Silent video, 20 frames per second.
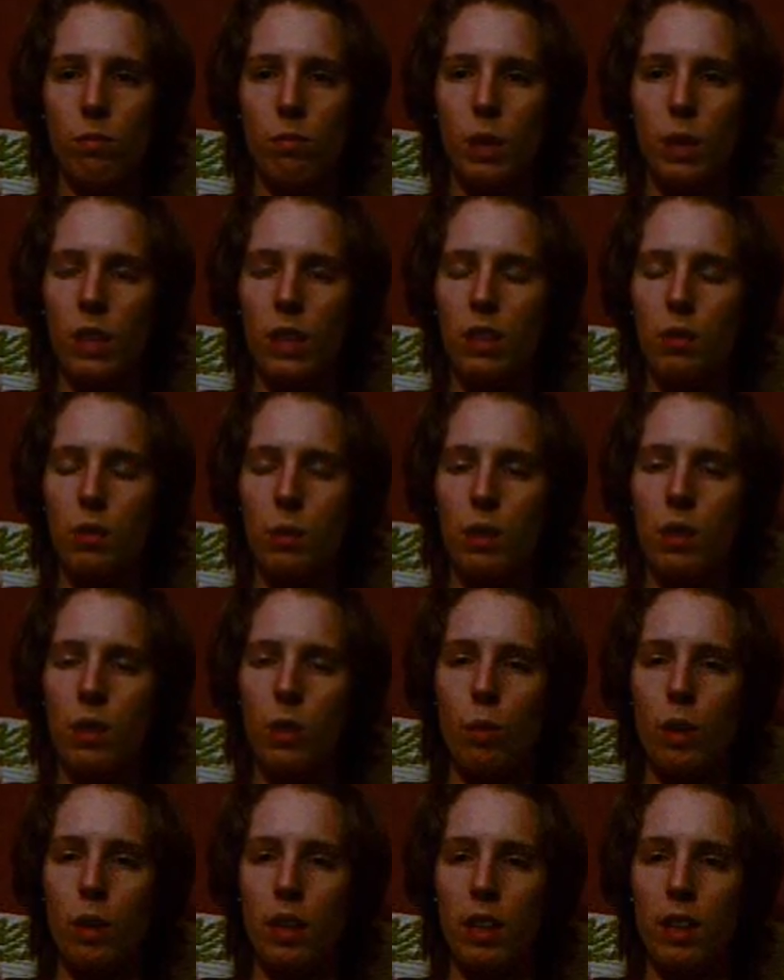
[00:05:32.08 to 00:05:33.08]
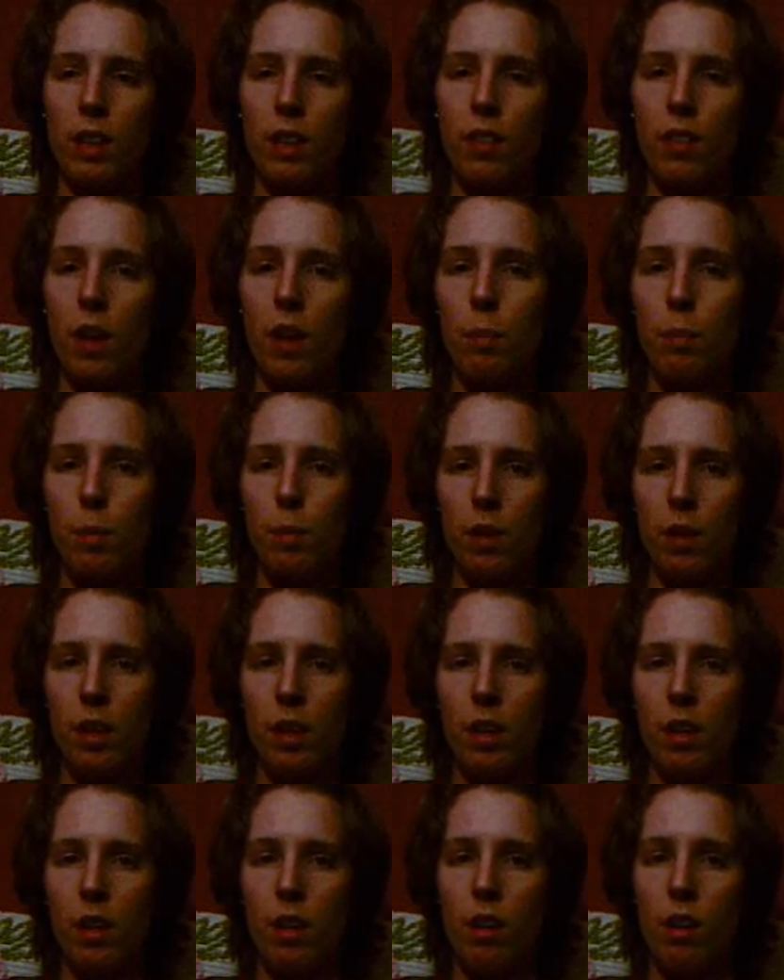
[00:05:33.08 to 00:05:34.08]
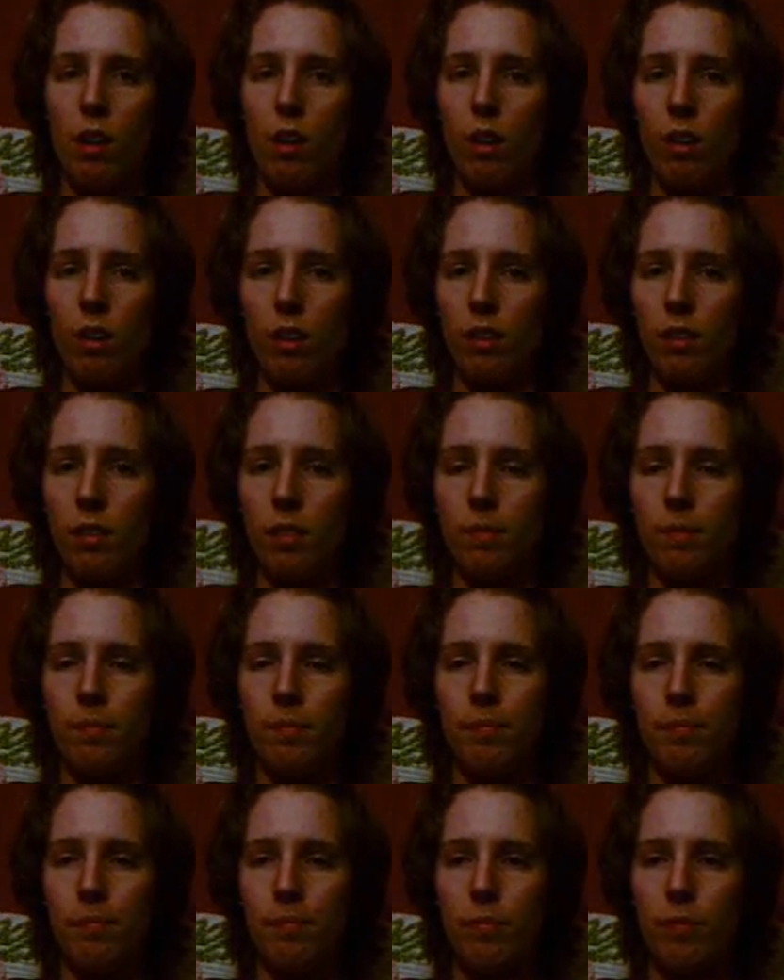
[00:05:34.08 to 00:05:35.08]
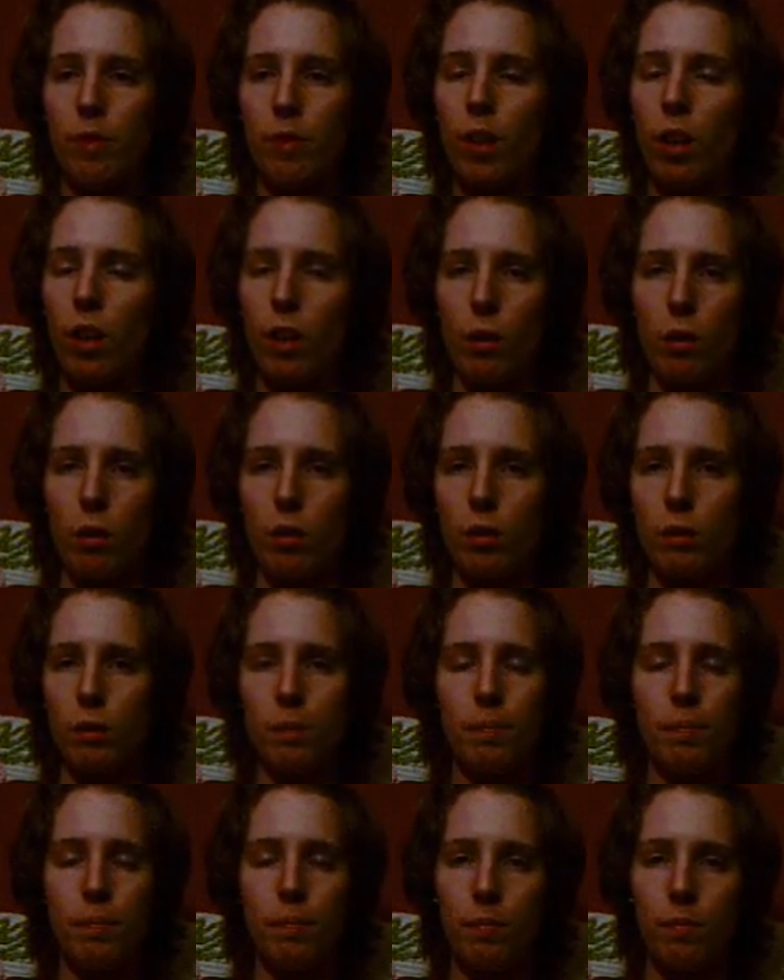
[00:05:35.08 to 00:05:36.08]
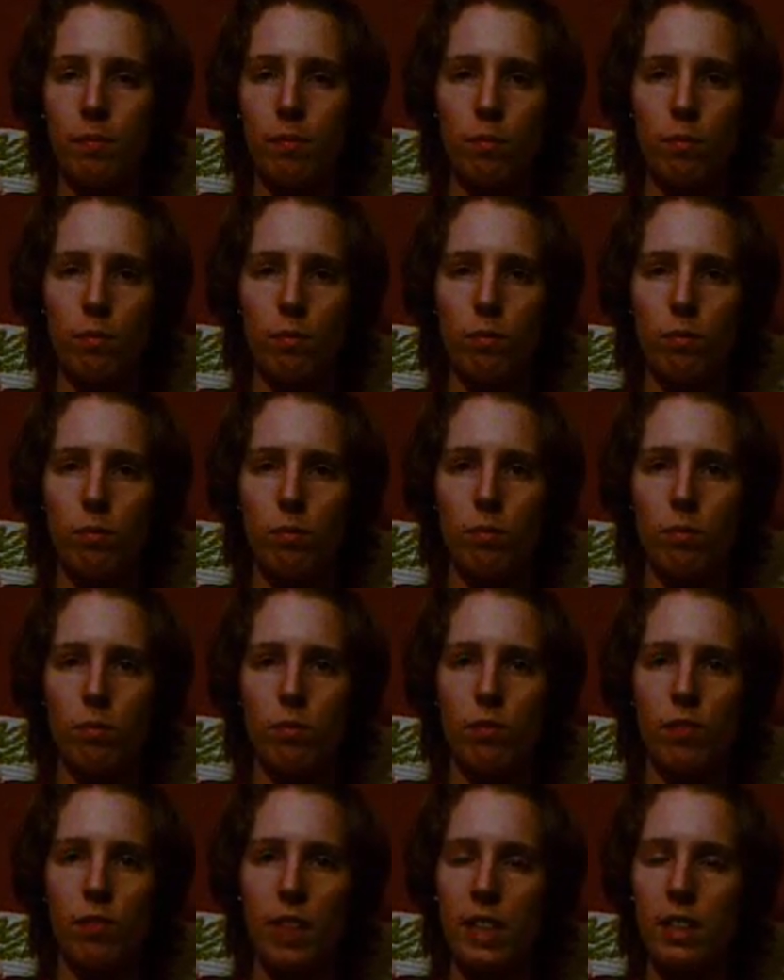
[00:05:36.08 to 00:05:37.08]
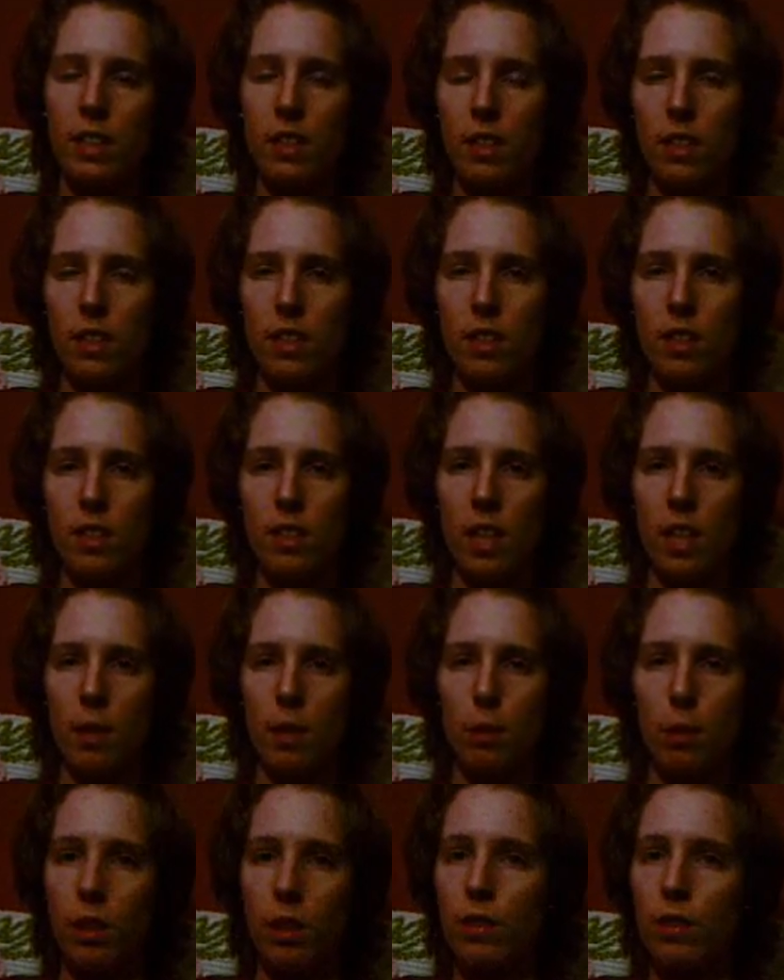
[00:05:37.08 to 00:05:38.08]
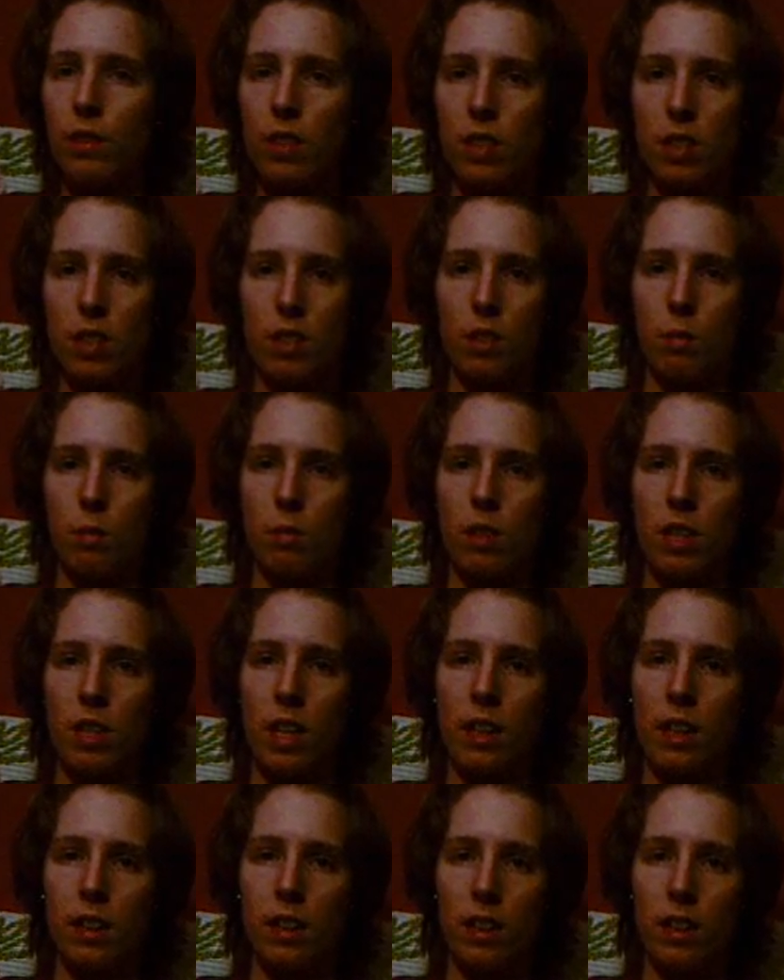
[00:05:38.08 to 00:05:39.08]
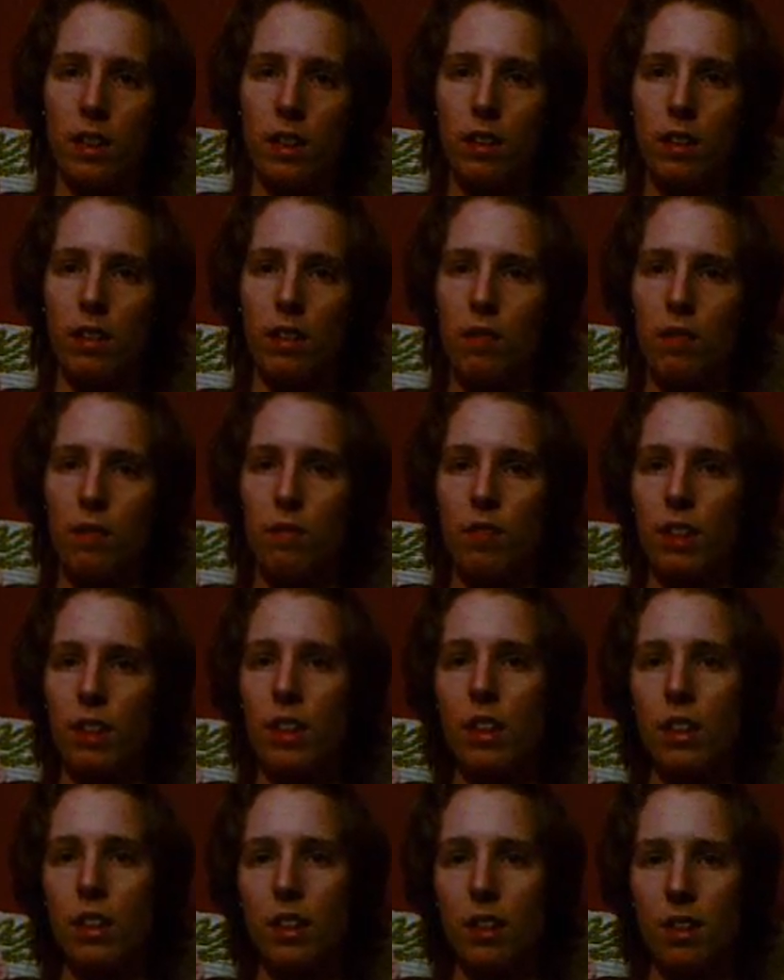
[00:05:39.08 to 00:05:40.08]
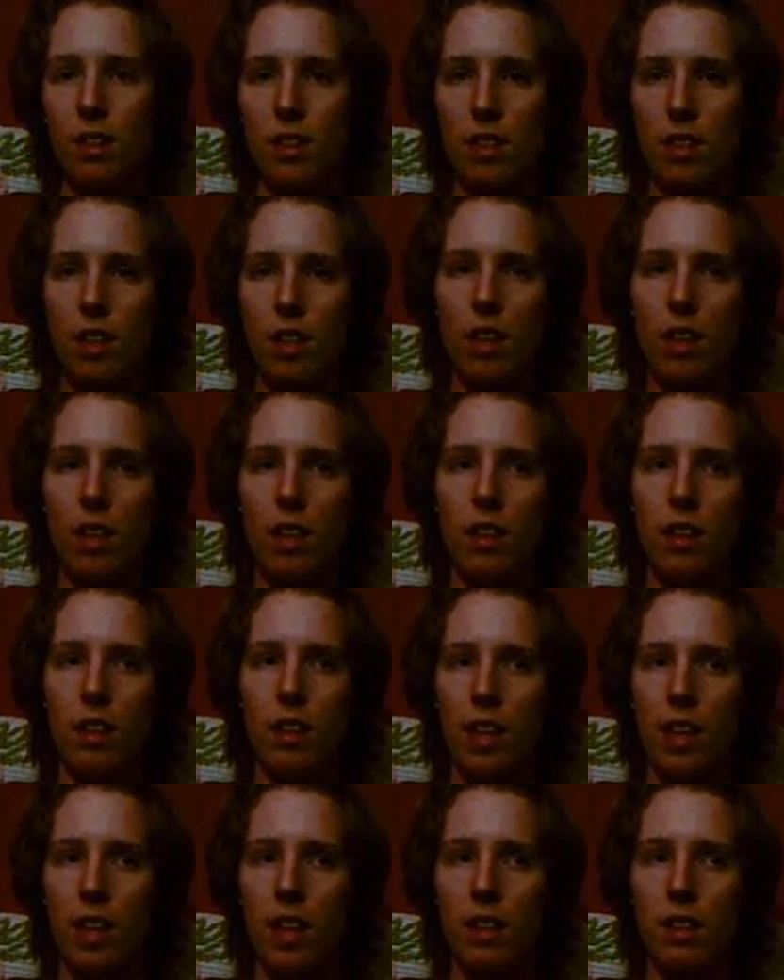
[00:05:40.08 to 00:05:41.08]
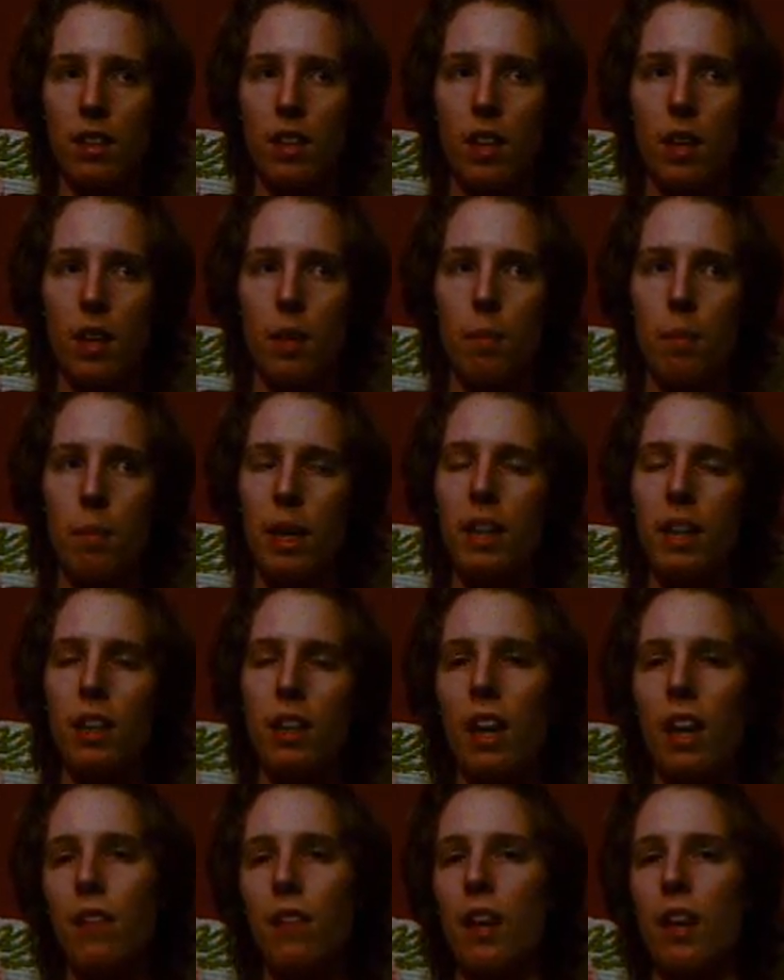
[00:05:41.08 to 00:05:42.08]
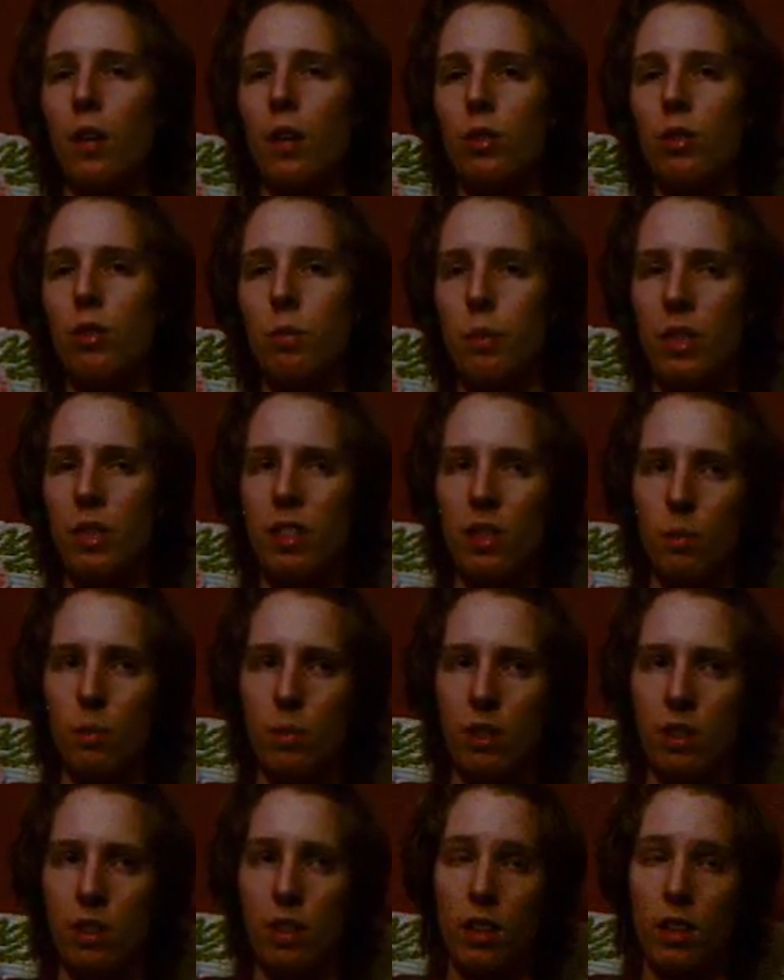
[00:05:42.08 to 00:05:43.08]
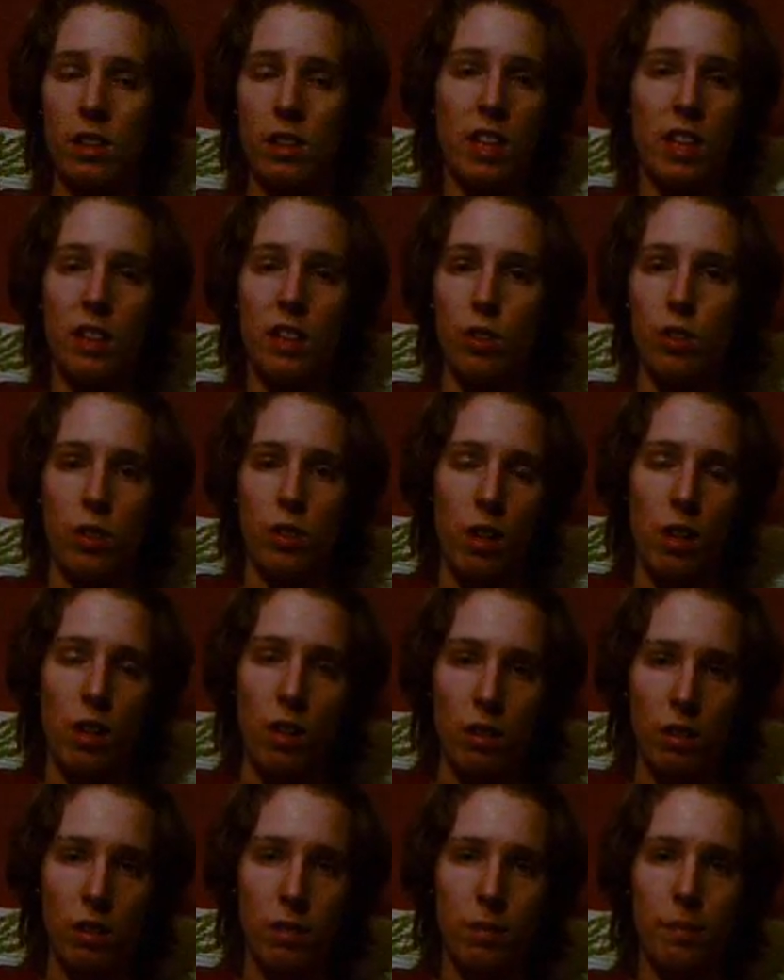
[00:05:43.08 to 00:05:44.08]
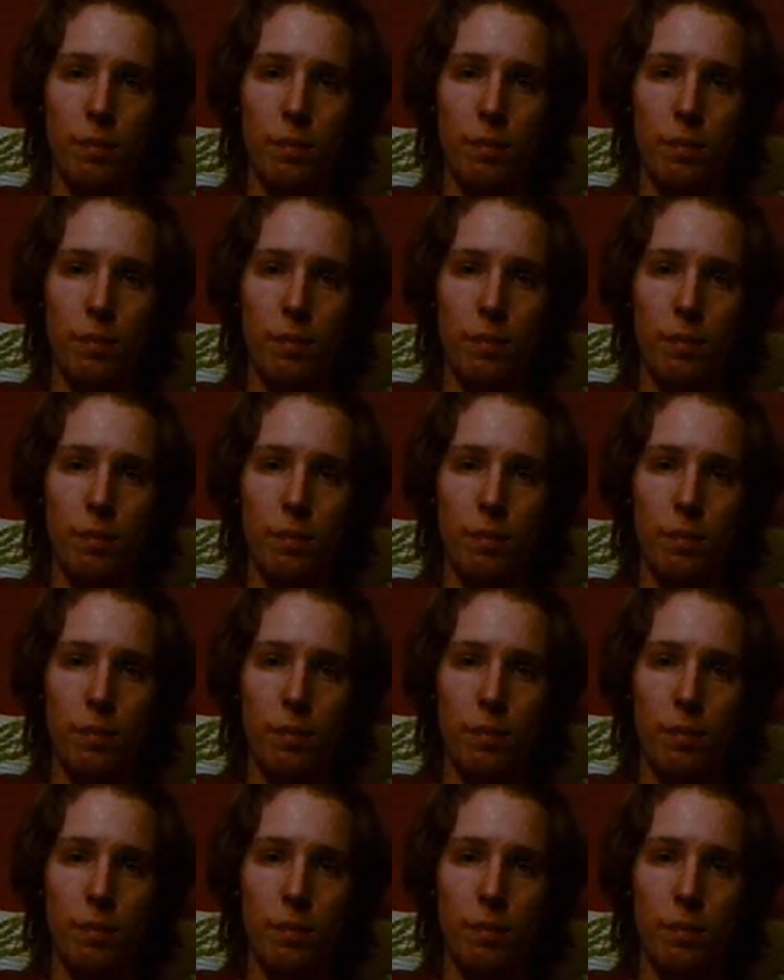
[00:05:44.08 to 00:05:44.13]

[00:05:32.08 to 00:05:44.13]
Because we don't want to give up on our fantasies and belief systems and ideas and feelings that make life out to be something that it's actually not,